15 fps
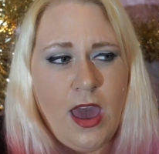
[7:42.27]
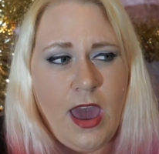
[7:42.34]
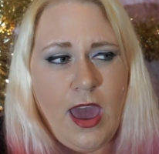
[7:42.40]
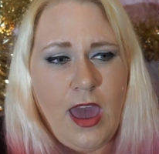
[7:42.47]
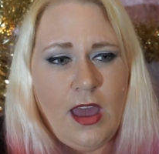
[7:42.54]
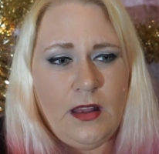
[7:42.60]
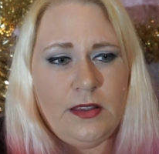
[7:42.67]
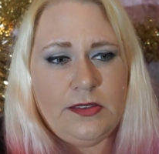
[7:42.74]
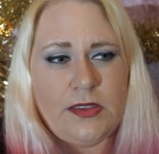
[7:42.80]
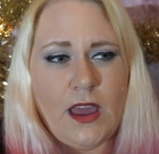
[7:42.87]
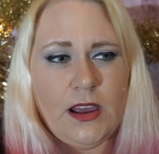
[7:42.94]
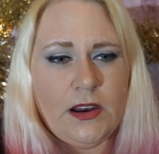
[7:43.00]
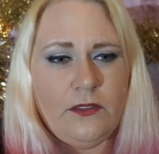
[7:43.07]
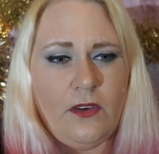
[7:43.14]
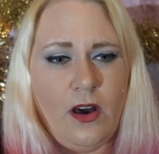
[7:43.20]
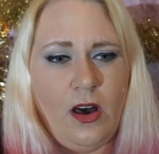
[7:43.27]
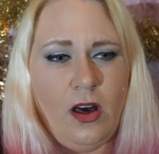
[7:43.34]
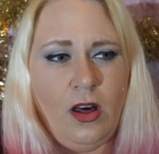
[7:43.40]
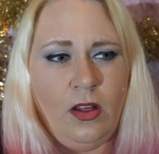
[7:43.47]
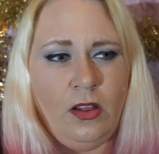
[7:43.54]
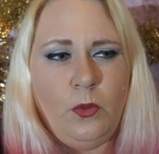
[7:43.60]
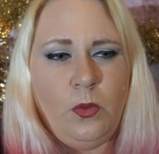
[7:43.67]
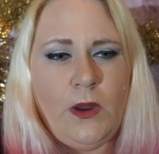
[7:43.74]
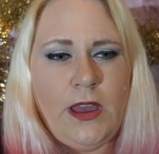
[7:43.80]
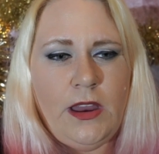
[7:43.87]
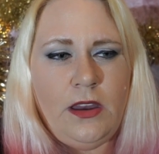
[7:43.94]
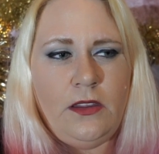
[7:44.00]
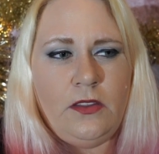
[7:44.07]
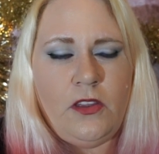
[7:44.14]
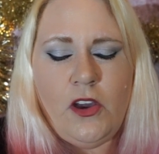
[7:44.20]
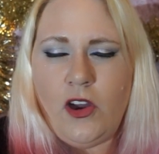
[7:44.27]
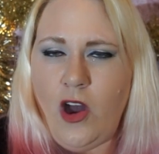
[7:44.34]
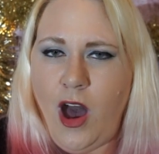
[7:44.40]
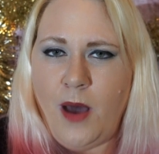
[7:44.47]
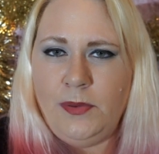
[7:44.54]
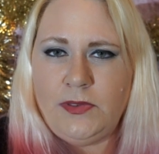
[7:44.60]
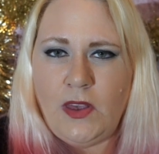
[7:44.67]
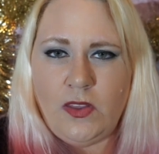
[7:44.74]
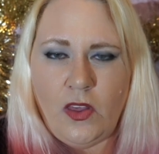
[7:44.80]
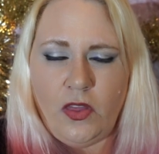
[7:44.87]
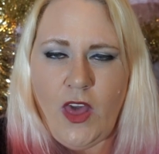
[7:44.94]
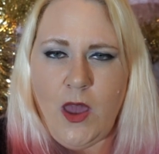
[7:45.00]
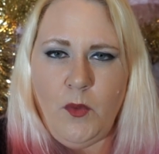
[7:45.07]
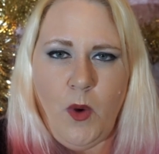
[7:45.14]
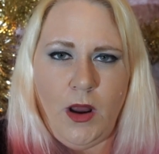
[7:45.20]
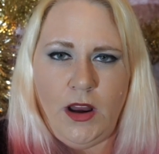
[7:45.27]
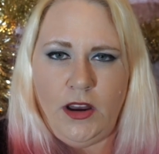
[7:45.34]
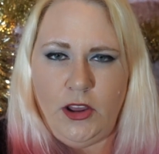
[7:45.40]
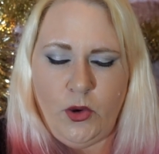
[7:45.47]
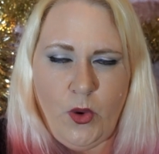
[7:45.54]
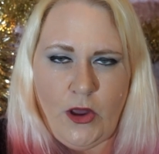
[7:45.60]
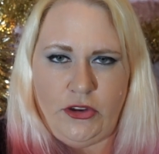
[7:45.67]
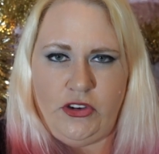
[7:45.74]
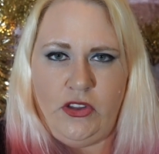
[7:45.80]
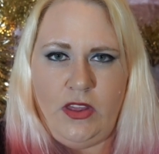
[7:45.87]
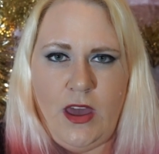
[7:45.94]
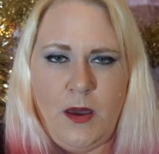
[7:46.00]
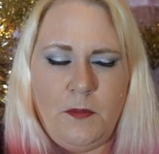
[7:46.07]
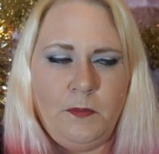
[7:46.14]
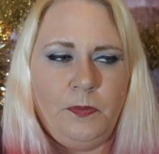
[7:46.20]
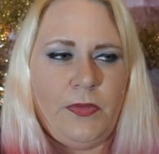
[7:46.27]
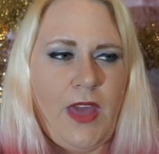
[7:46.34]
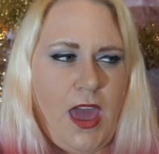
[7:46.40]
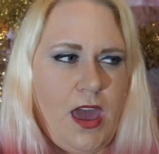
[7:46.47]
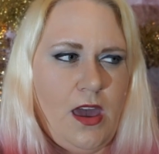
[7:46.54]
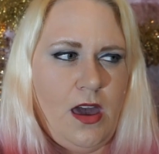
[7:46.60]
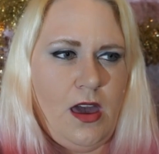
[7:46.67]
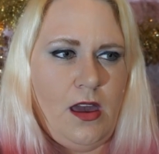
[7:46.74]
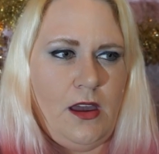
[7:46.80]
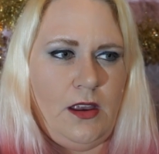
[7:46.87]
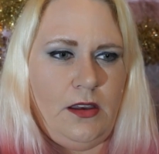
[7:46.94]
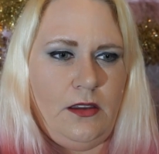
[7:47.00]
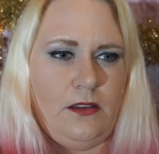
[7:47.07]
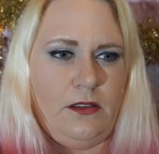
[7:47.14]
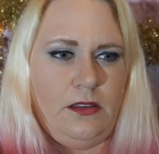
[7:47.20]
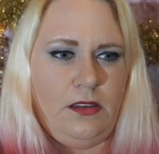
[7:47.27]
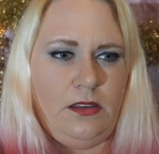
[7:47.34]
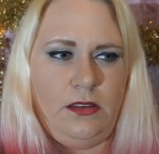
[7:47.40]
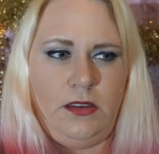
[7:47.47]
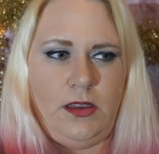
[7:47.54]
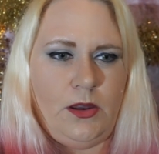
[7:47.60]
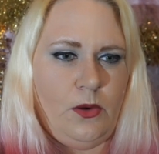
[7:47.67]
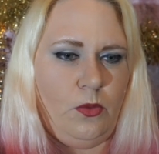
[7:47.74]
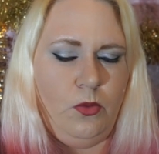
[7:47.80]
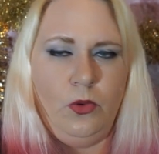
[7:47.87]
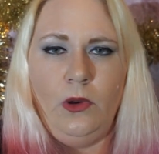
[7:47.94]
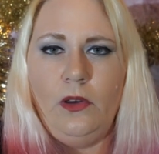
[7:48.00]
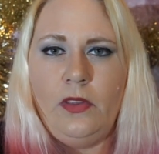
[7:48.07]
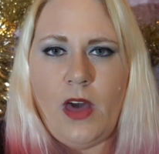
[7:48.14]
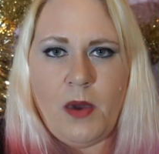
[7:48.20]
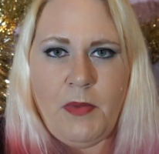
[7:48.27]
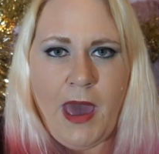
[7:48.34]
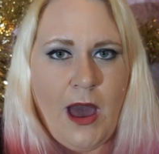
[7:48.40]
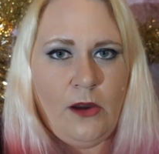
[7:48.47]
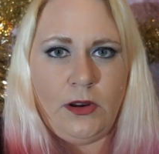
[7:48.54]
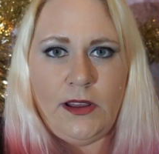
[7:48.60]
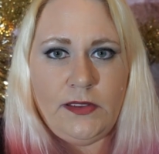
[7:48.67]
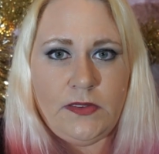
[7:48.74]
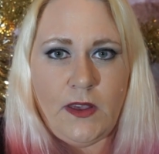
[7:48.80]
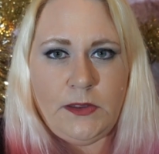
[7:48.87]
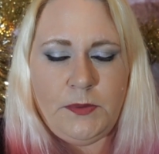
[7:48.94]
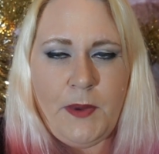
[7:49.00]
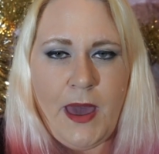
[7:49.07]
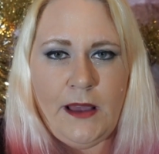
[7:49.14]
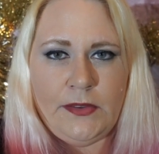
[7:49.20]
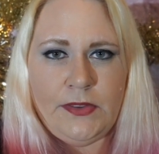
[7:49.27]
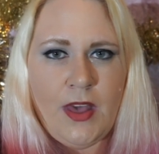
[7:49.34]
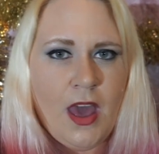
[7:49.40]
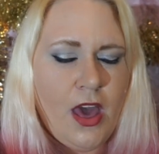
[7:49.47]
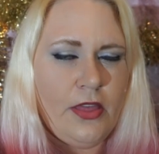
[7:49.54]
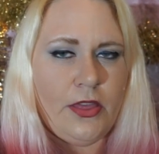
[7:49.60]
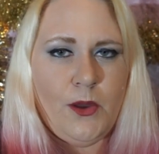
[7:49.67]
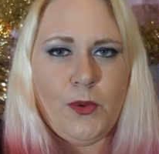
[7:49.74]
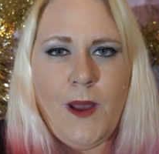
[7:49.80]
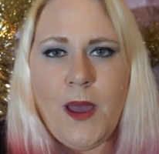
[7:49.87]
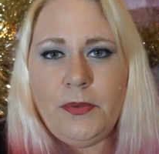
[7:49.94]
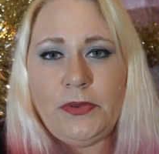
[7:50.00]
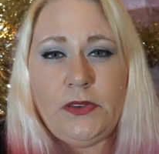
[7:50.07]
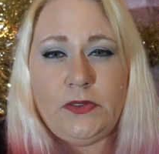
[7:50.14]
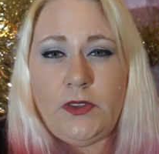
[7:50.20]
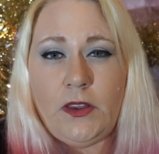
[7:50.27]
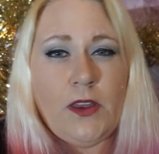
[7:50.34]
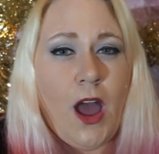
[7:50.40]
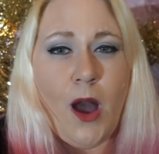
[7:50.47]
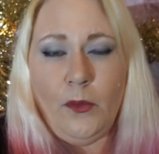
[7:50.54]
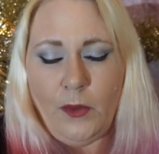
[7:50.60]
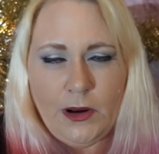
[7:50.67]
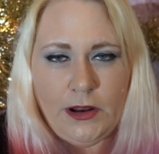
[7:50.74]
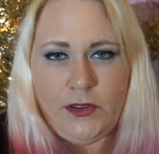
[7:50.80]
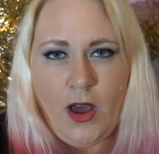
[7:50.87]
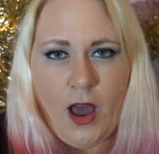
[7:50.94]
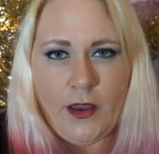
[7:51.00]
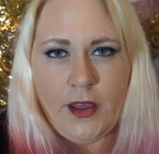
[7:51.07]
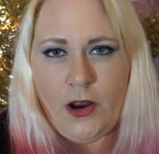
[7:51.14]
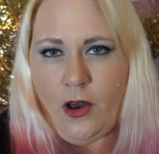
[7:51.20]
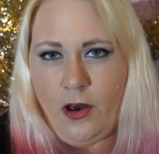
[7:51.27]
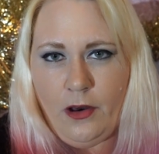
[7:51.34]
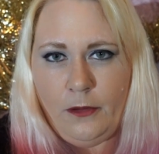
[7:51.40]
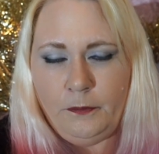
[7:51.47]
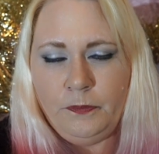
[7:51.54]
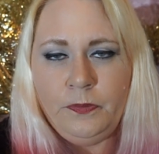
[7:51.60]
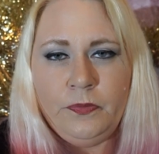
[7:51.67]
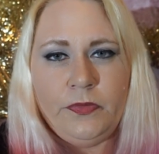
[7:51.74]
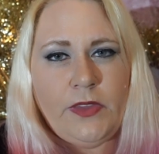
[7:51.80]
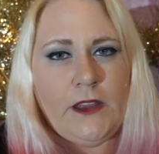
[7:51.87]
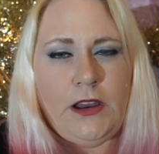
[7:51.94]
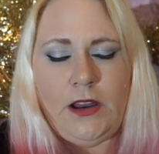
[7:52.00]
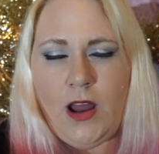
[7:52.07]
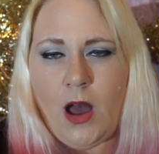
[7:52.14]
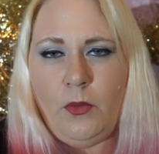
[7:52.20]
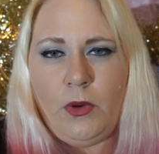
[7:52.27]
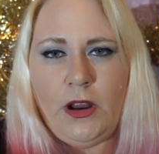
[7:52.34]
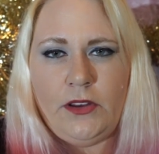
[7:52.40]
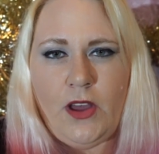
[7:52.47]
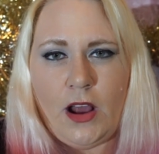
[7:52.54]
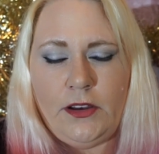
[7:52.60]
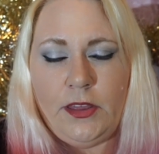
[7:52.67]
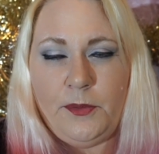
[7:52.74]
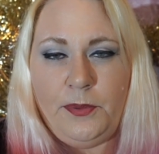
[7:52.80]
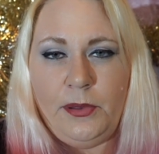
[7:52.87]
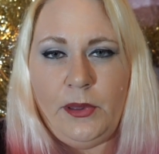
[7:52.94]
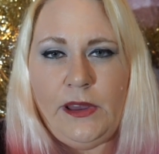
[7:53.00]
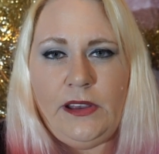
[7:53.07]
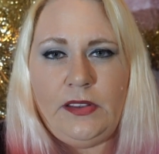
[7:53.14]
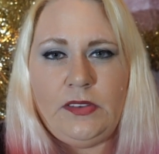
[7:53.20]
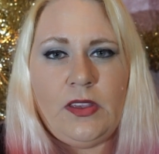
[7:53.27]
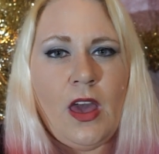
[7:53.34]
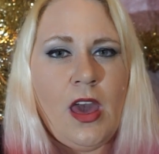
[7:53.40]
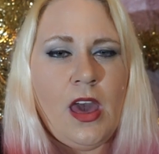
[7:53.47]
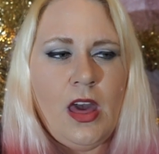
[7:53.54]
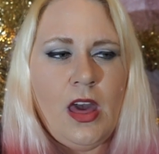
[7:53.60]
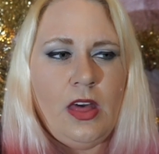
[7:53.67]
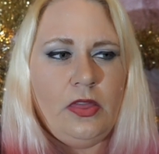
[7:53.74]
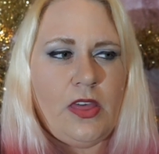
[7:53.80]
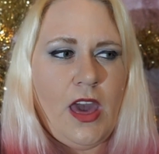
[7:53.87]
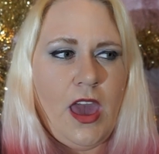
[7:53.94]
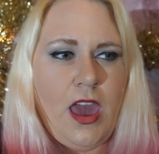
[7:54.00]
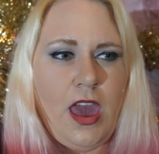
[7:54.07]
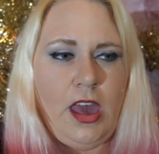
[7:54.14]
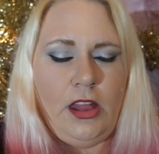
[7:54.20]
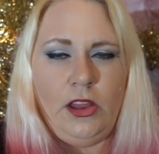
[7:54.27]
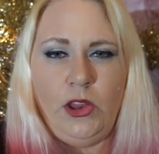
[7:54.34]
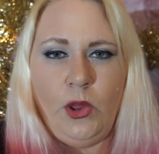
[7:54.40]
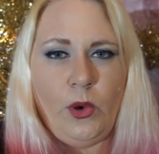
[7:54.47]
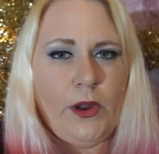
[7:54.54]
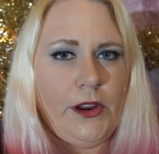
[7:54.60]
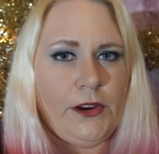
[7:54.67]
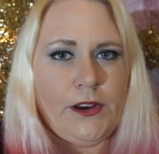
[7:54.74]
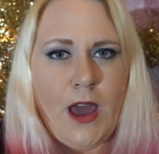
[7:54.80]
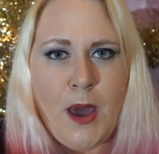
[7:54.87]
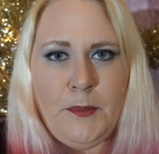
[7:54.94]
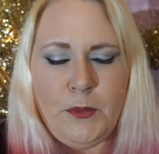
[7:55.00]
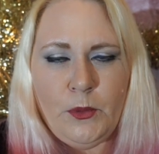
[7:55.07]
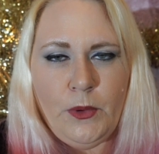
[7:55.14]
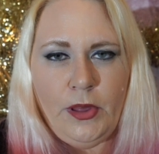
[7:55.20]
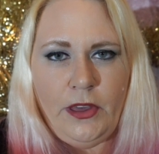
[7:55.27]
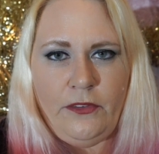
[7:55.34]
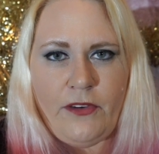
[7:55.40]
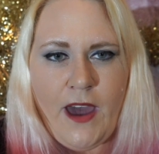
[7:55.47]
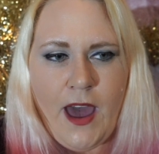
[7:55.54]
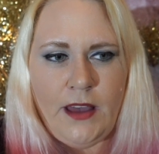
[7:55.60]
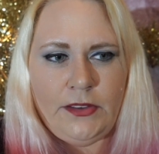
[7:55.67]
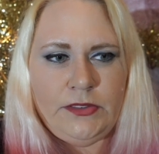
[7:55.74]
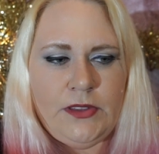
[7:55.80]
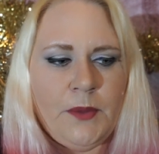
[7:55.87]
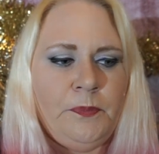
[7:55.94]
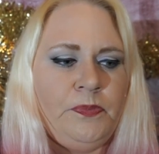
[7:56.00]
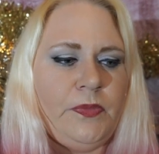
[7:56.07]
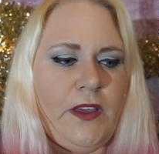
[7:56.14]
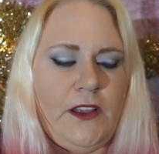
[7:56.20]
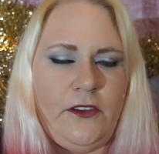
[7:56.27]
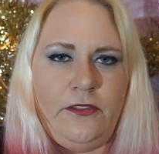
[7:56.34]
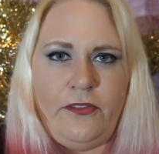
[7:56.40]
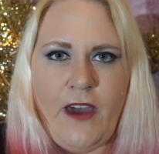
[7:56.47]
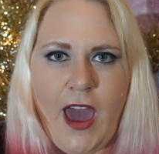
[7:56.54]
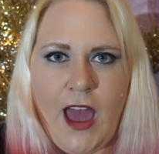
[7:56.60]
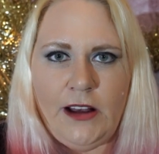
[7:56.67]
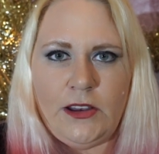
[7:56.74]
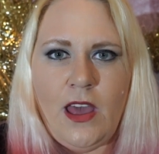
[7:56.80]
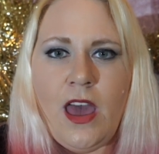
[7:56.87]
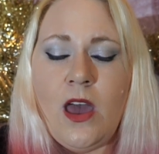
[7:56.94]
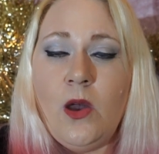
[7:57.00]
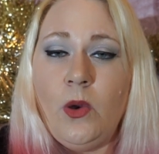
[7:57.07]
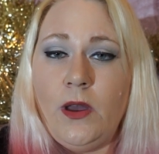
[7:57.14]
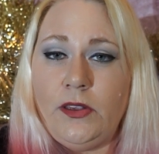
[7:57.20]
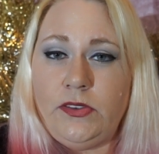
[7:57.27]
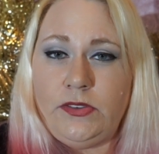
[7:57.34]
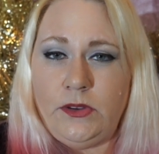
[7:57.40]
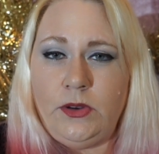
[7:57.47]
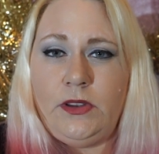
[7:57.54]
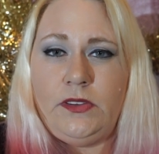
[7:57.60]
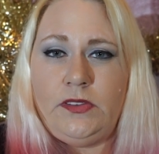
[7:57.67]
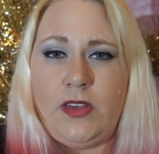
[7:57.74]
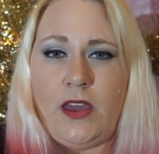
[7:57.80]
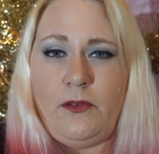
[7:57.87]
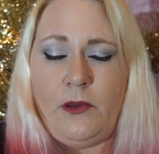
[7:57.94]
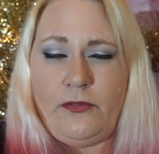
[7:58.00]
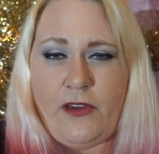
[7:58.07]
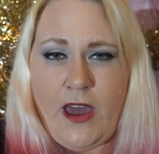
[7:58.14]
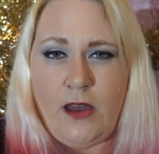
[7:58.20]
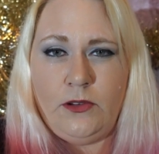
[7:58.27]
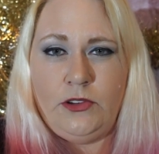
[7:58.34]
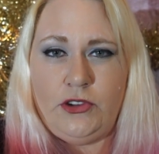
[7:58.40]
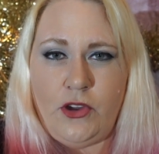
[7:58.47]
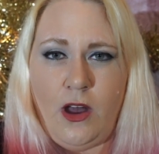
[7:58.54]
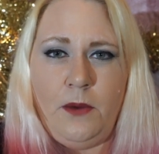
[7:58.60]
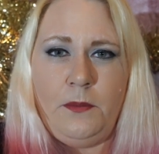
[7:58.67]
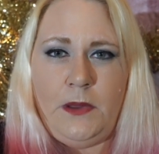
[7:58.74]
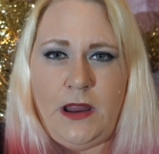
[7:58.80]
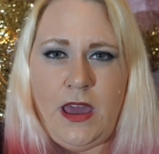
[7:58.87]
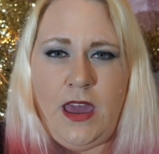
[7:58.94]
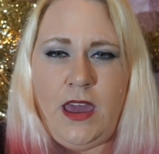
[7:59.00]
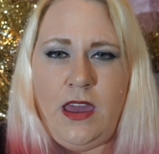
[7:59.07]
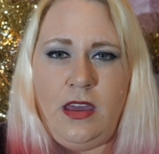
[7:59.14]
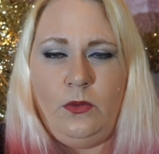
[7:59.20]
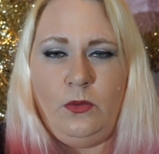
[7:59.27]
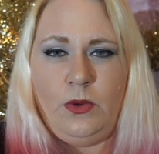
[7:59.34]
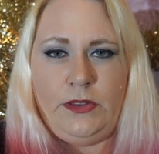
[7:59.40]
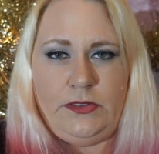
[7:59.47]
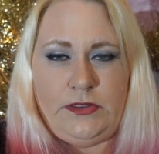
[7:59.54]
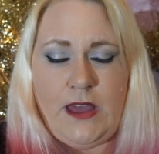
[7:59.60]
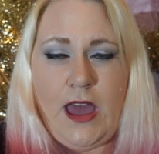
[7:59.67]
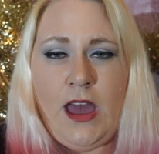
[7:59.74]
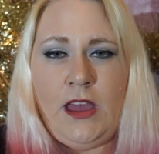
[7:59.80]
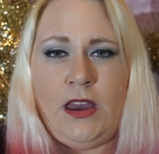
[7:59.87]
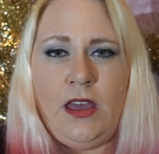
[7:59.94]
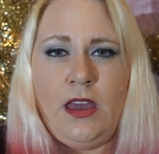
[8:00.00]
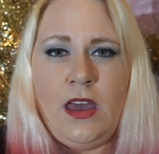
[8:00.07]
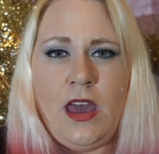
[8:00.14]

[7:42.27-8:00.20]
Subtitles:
And second of all, when the cops said that they wanted to question them and, you know, rule them out as suspects, the Ramseys did not want to talk at all. They did not want to talk to the police. They lawyered up really fast. In fact, as soon as they found Jonbenet was dead,